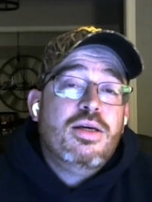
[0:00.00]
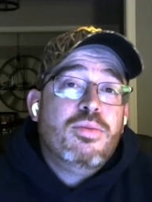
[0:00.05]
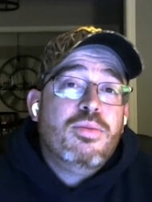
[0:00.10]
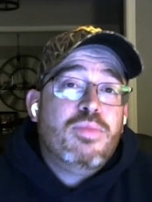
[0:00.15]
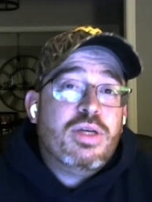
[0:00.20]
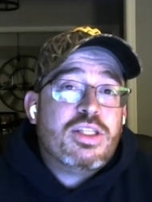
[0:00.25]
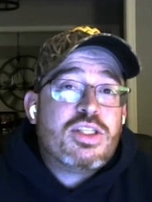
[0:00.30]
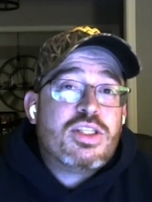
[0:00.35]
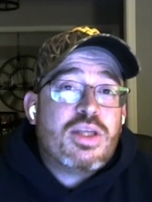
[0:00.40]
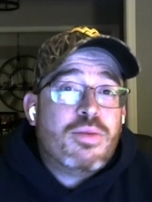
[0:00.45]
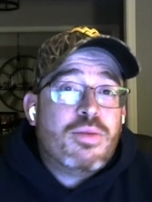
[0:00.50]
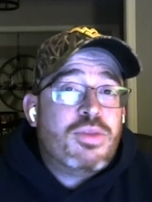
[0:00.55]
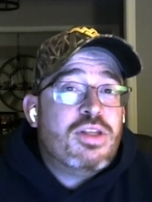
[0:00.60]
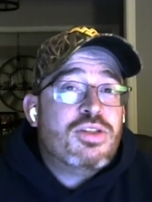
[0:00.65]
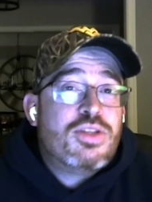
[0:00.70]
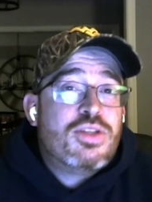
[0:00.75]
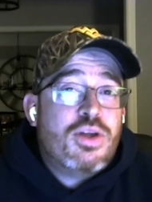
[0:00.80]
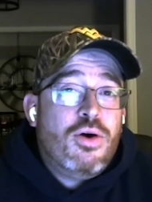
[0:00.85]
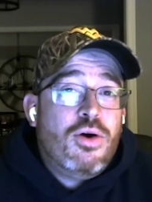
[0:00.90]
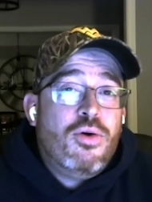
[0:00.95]
But
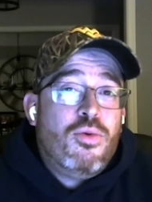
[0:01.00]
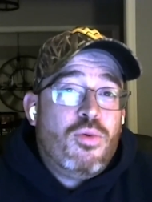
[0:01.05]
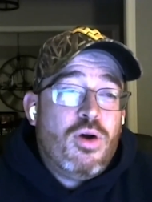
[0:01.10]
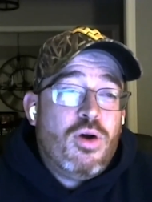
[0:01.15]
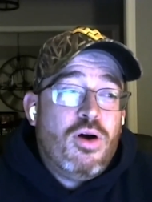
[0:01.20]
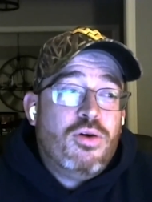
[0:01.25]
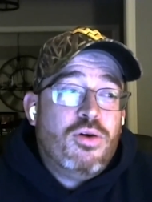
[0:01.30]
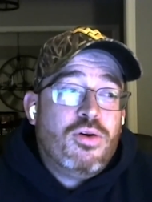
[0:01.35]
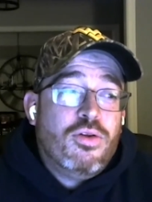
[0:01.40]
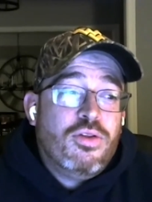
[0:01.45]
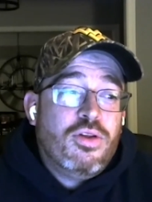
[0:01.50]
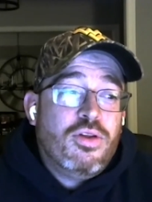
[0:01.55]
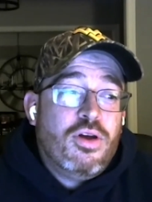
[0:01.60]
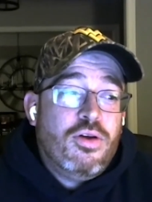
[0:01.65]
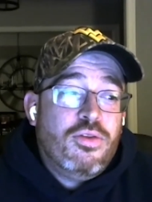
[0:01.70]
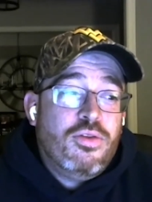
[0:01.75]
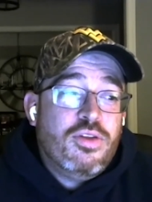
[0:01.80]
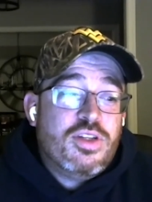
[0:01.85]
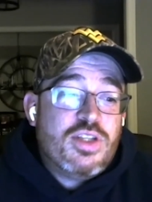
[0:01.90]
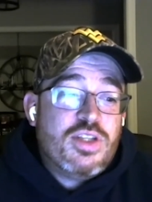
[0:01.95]
something's going wrong on,
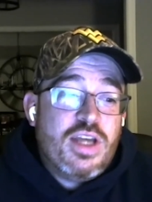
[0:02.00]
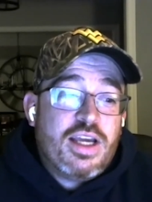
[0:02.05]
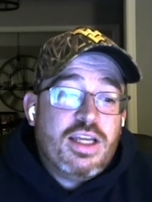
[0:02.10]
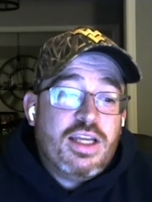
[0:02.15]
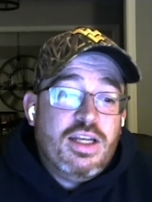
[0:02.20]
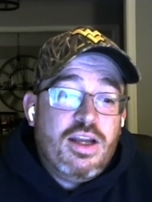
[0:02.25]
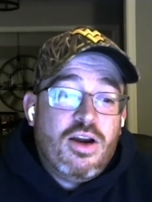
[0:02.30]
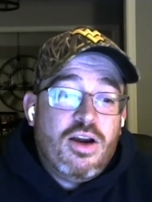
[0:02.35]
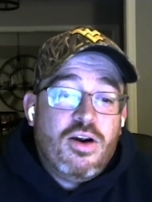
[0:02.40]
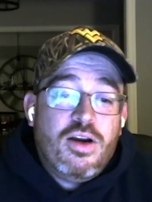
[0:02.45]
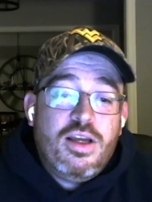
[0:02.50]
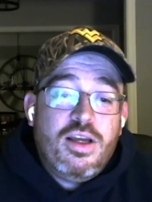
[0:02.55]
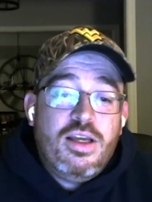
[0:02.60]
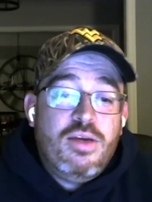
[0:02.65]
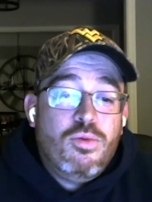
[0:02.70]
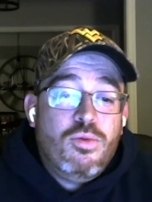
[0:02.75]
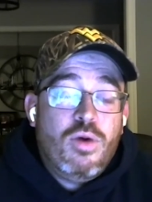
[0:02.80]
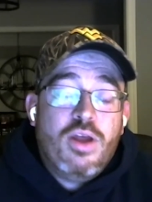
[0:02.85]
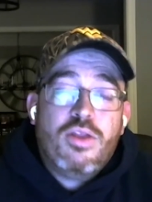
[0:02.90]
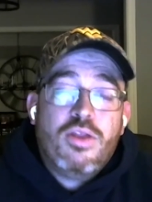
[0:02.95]
on the secondary,
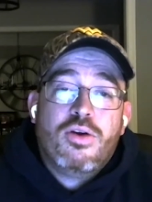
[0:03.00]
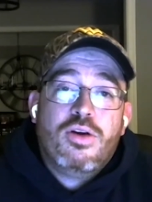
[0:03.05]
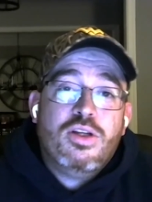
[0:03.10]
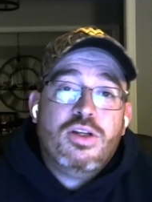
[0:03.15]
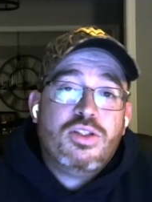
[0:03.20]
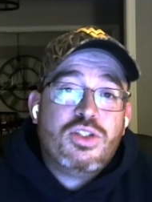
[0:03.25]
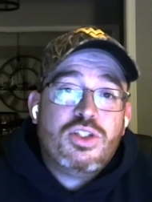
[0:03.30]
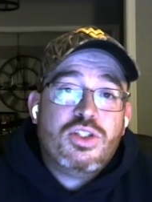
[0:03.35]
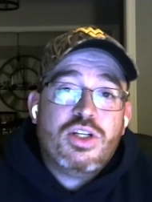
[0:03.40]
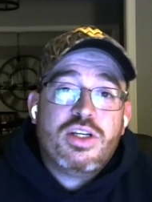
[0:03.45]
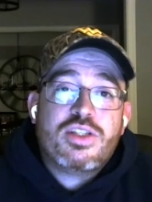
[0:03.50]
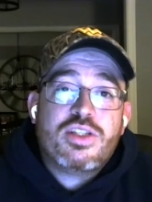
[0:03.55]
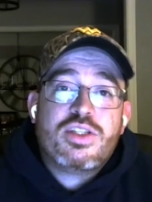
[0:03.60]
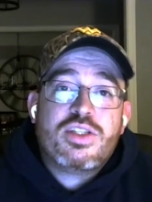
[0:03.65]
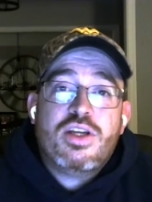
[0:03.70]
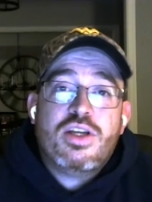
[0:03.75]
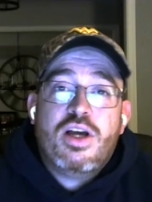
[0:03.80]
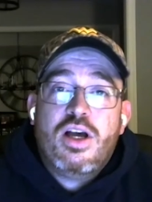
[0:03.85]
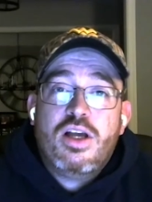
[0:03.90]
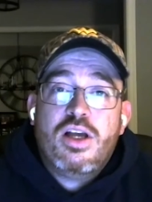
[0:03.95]
whether it's just
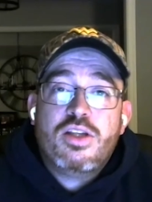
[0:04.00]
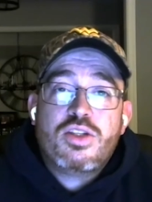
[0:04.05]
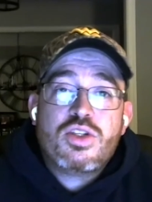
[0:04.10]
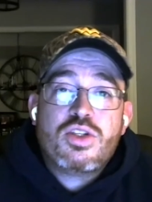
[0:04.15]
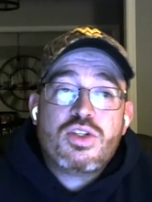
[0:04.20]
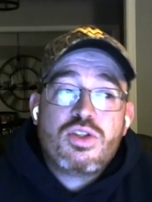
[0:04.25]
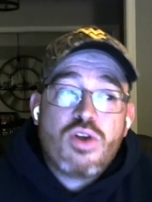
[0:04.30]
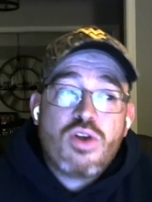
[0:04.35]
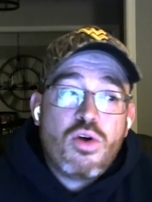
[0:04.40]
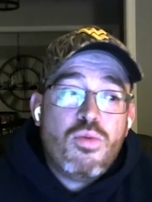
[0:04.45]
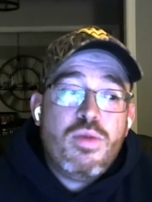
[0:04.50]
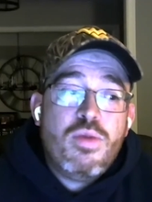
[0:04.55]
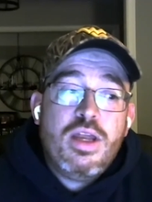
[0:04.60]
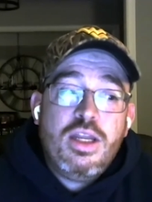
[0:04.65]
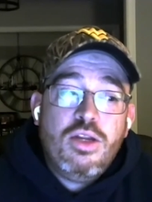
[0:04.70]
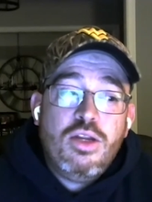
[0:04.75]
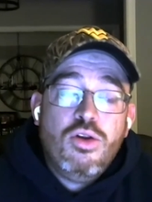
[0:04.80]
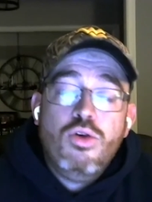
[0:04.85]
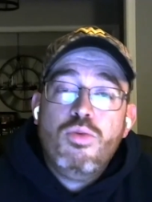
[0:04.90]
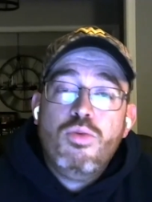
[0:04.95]
so
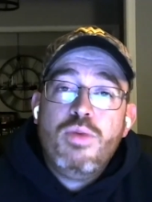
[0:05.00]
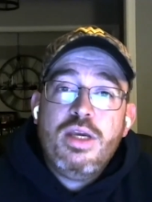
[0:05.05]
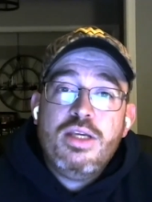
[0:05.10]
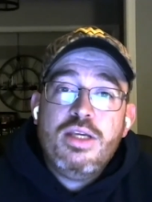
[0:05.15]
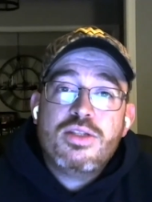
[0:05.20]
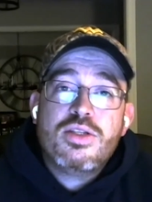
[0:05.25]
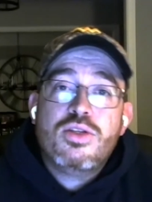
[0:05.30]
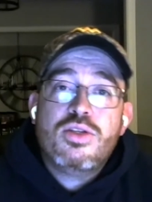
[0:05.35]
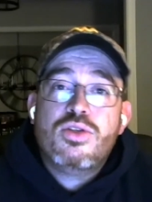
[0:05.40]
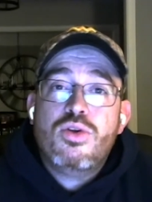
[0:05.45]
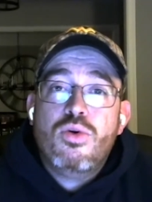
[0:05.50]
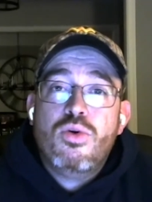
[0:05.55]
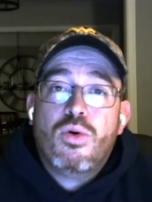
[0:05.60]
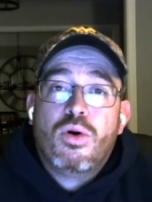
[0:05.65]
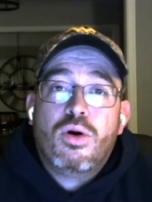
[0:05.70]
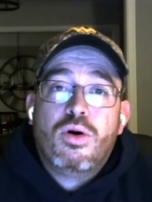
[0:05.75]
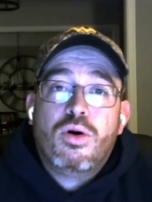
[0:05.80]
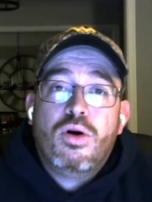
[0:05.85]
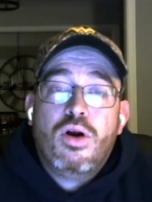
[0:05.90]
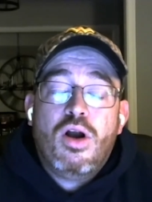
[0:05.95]
many new pieces who
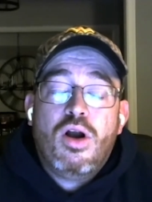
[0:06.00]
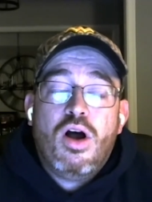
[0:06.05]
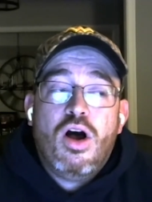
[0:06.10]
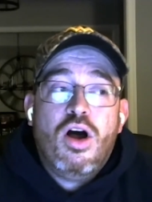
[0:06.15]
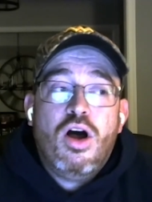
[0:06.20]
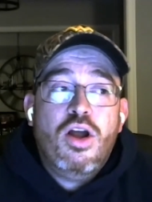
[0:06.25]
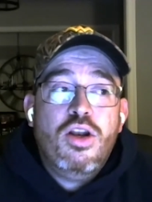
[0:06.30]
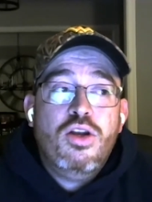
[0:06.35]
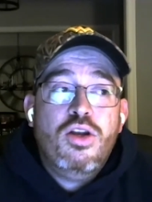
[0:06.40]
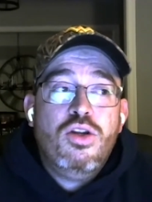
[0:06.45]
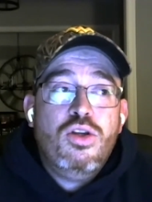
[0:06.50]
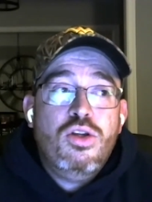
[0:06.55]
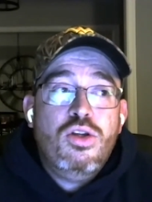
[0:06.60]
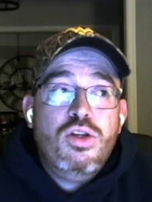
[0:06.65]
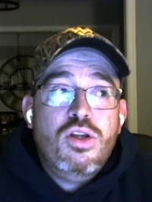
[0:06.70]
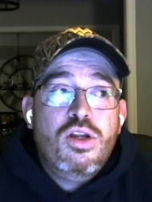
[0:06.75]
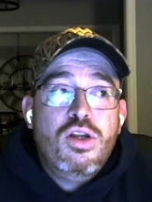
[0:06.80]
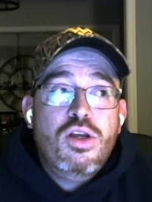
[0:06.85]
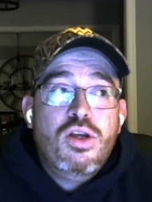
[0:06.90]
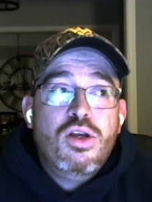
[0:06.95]
are un,
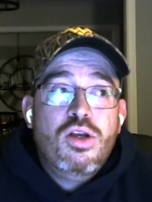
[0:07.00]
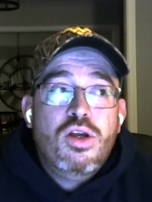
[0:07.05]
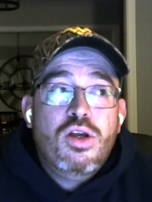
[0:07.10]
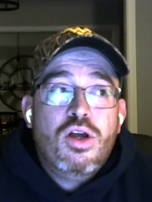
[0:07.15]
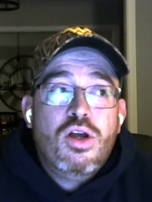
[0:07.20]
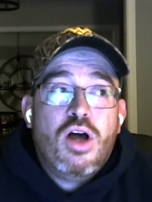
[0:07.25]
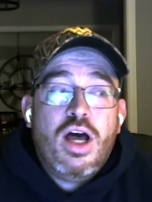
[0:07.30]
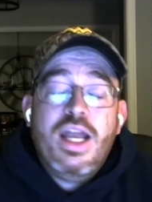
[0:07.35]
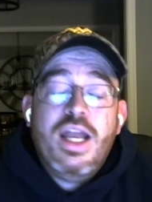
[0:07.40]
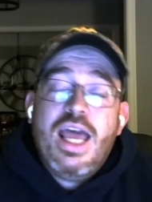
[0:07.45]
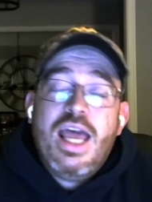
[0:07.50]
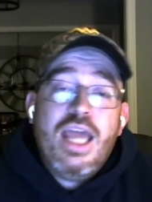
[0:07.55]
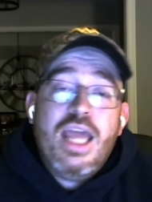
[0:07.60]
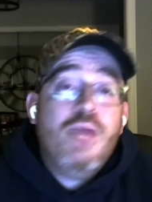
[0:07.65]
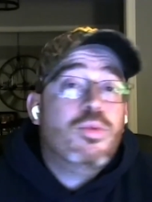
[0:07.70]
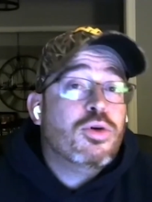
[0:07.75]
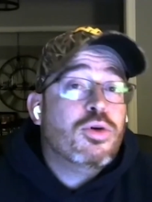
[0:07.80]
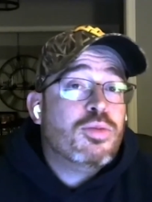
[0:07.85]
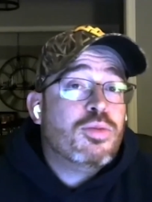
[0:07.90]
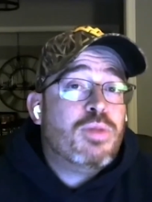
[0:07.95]

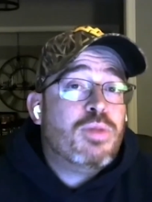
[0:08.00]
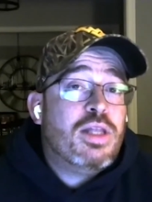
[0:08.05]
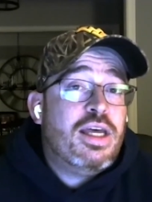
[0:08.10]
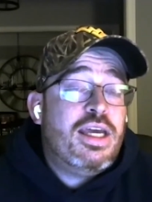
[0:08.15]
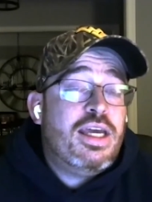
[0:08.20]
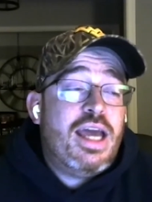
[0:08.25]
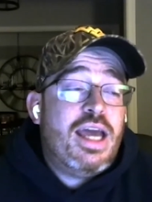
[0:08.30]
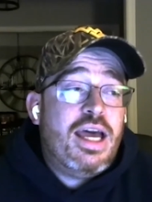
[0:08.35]
unable to play